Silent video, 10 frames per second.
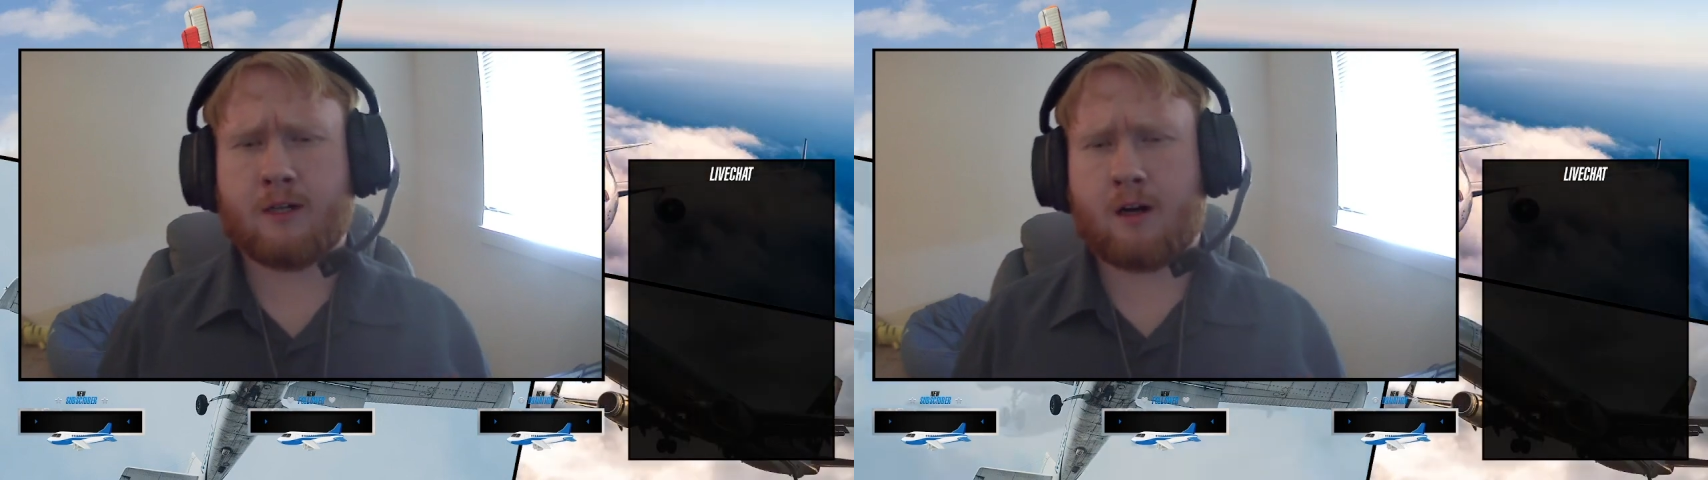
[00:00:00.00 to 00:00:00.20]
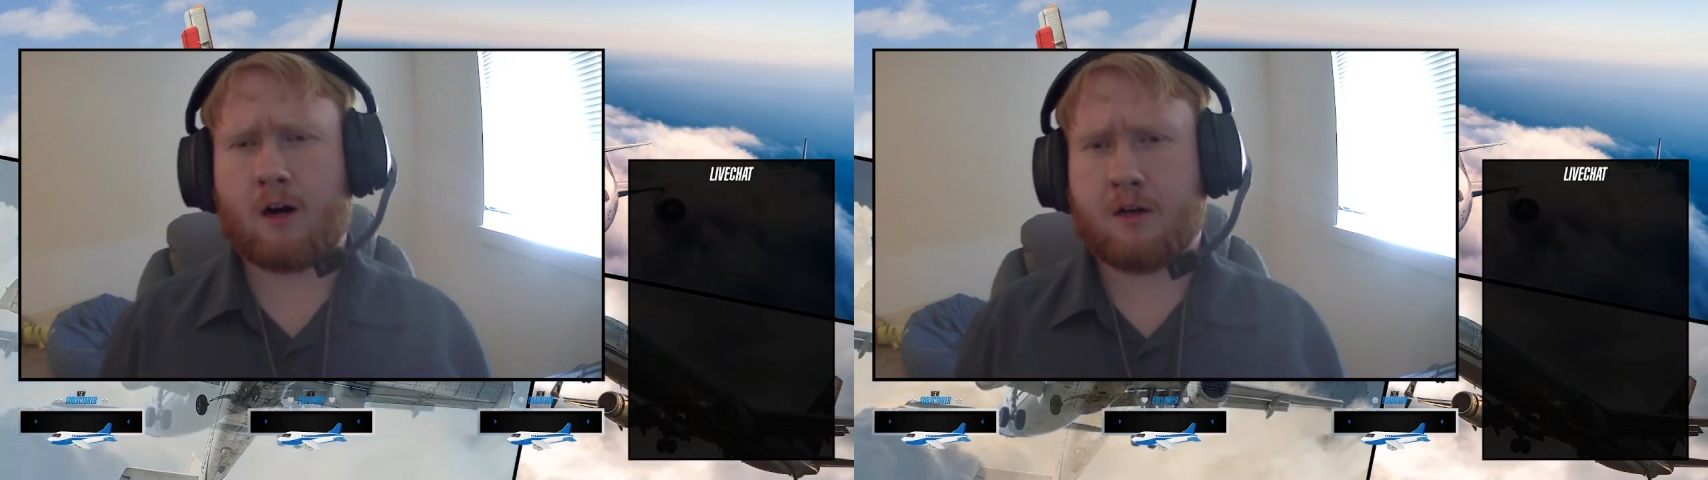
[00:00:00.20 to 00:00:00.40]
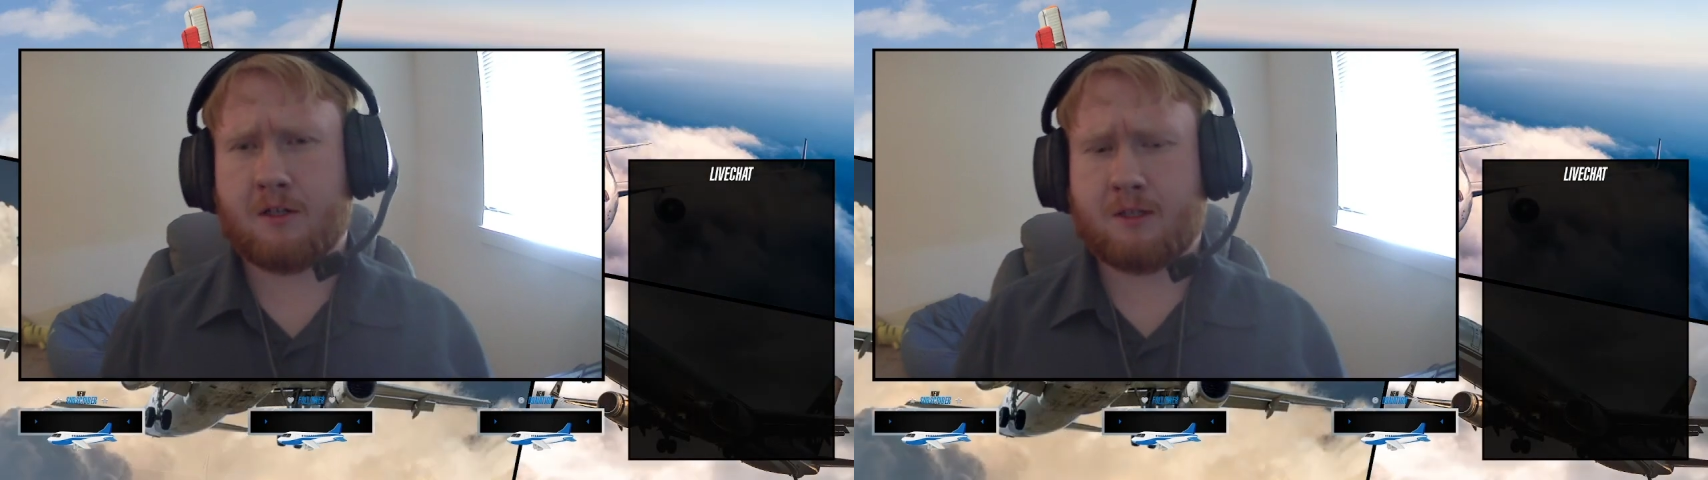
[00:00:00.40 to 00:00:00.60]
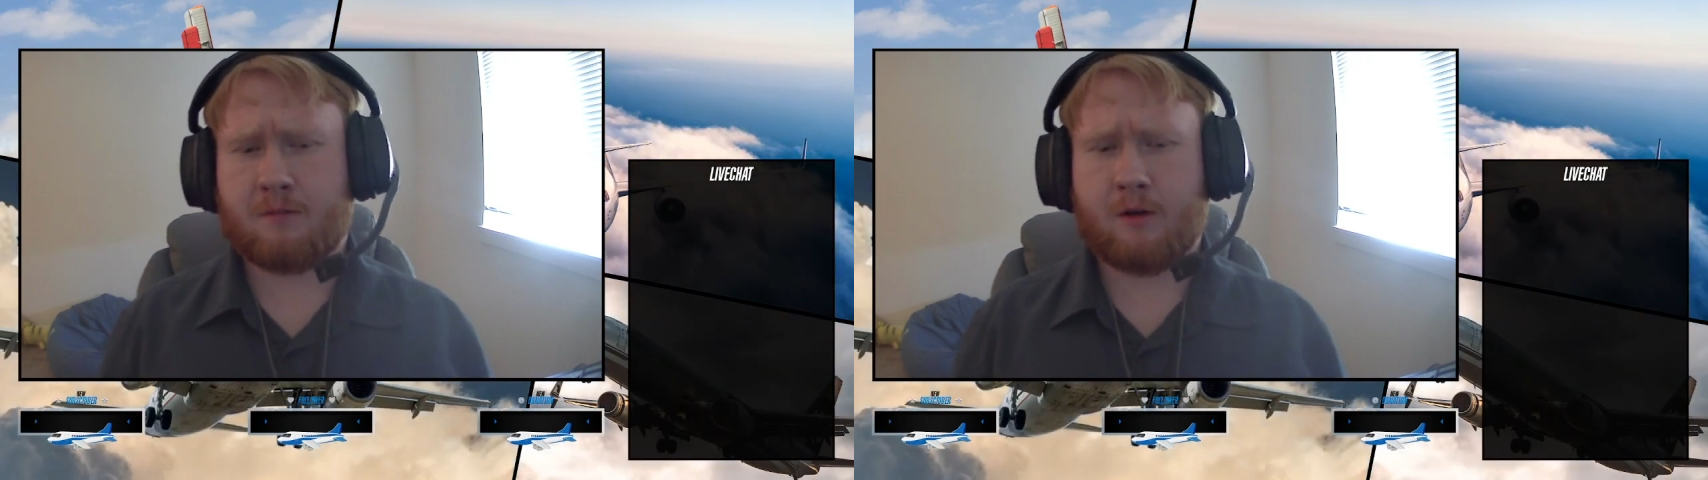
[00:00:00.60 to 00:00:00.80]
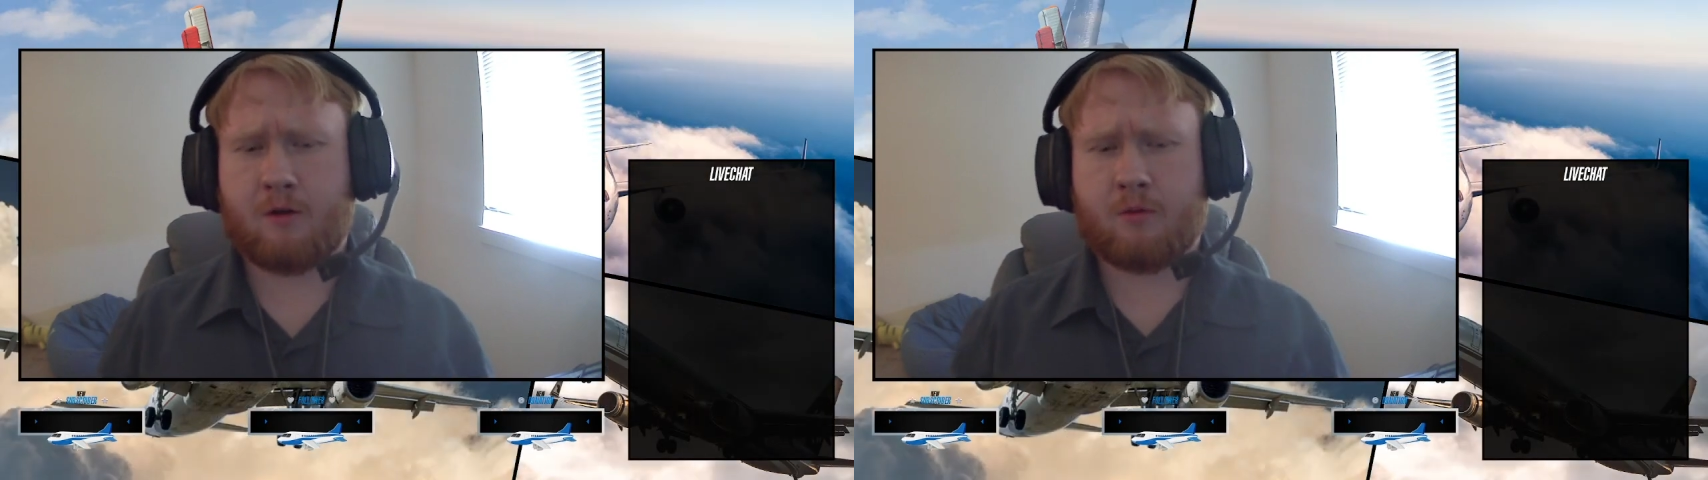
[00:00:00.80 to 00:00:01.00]
and cons
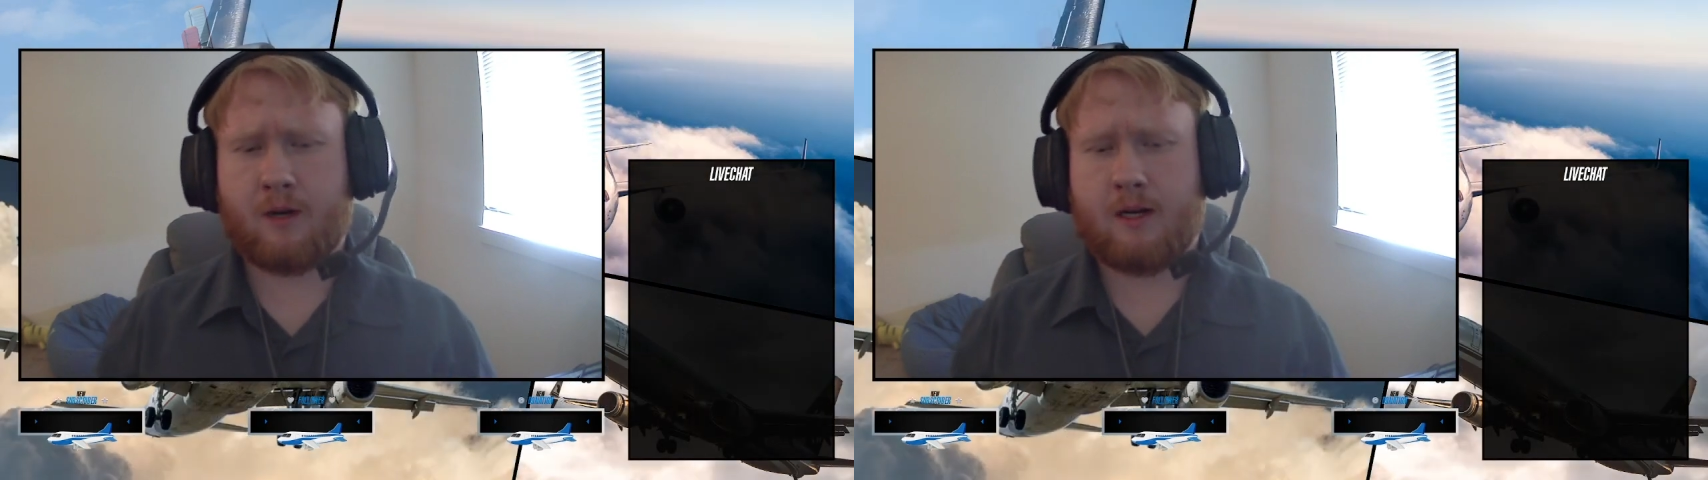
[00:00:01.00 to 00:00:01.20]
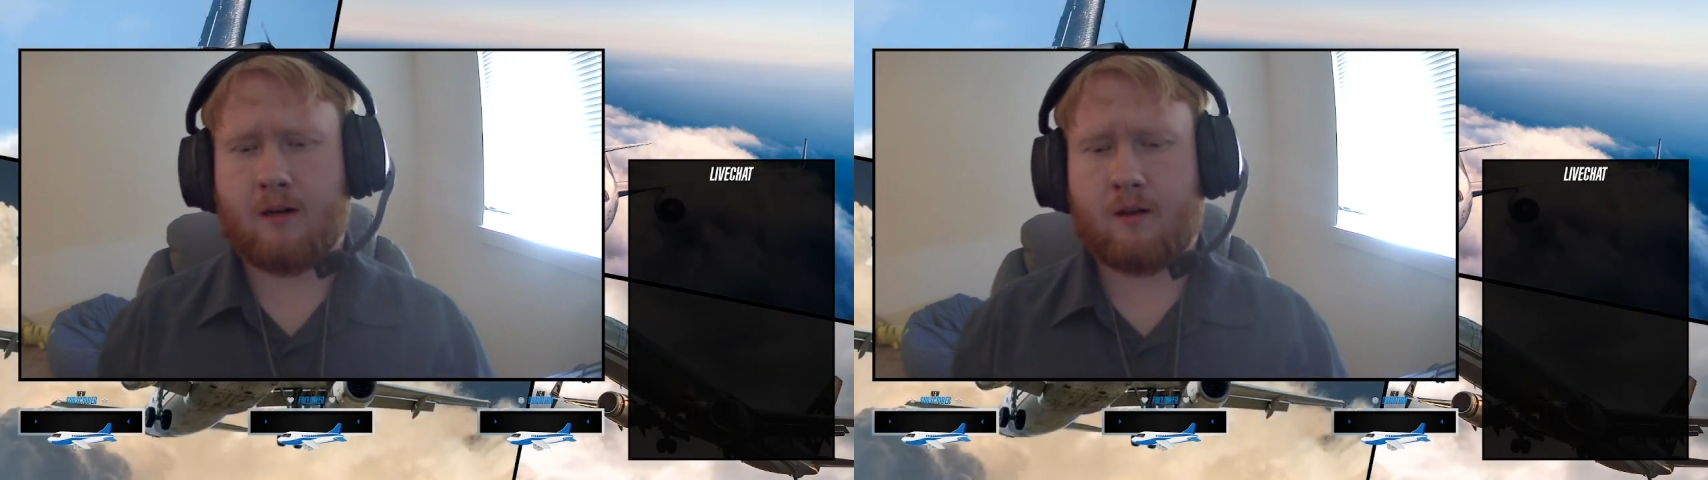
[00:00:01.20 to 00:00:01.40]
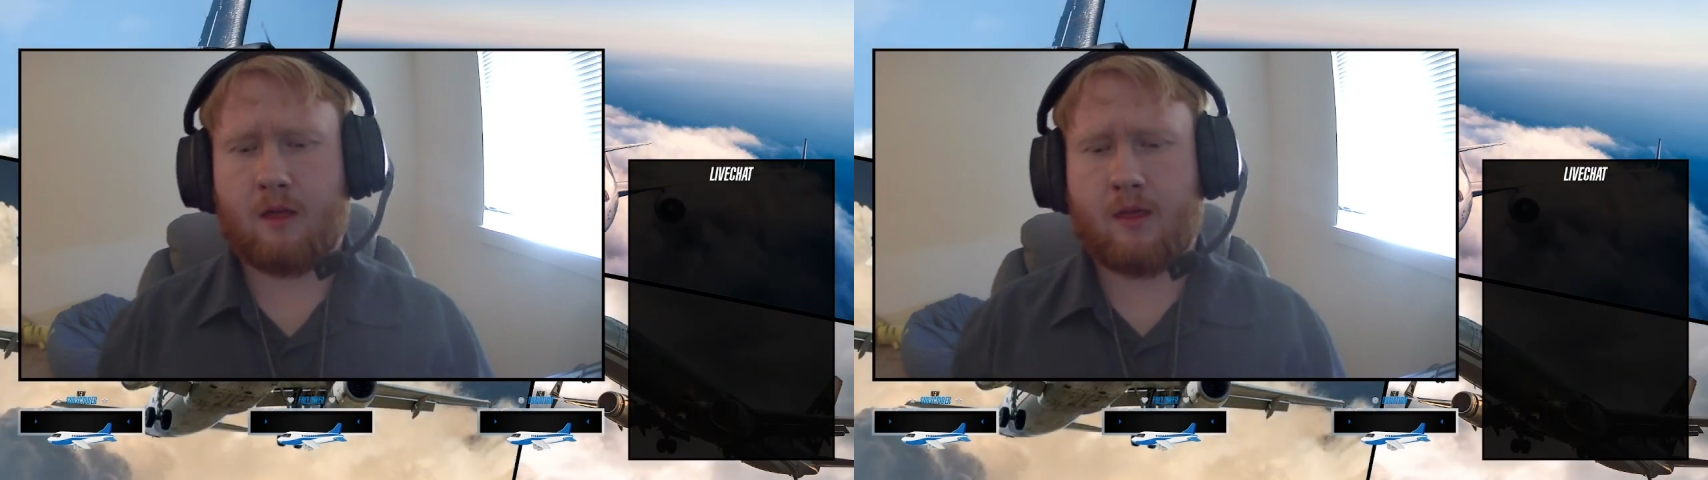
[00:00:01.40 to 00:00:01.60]
between